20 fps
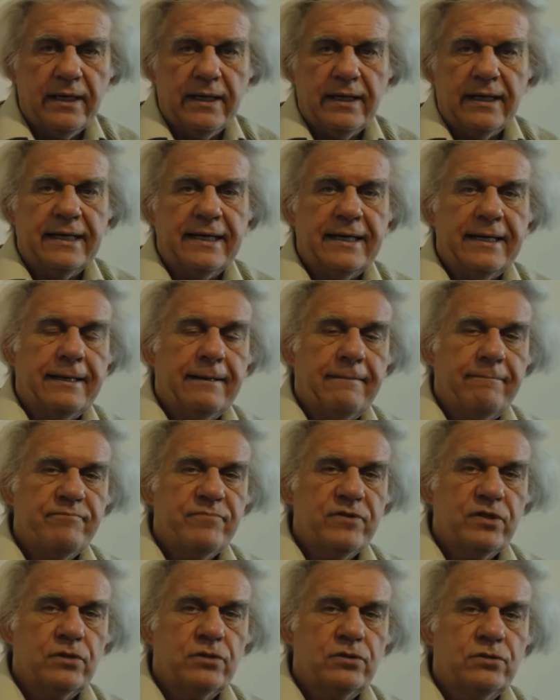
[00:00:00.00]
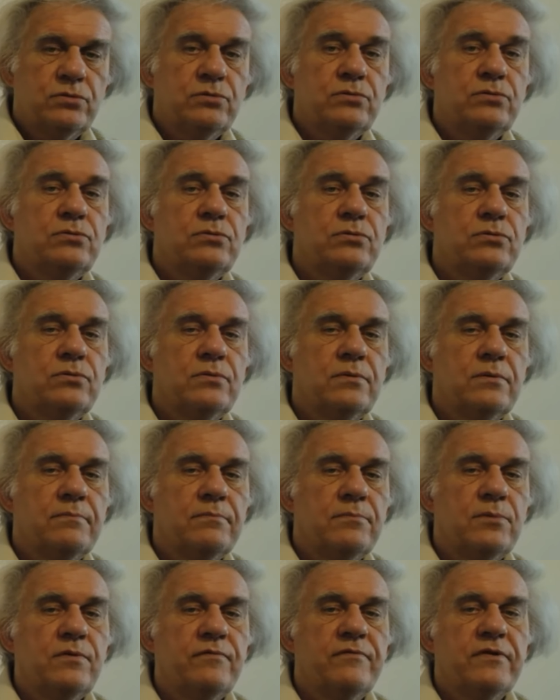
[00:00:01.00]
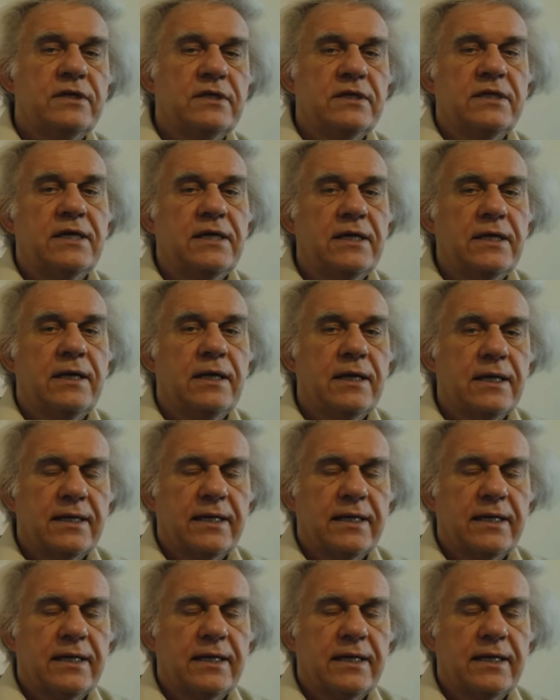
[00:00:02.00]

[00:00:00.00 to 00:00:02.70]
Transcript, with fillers: um, to move in the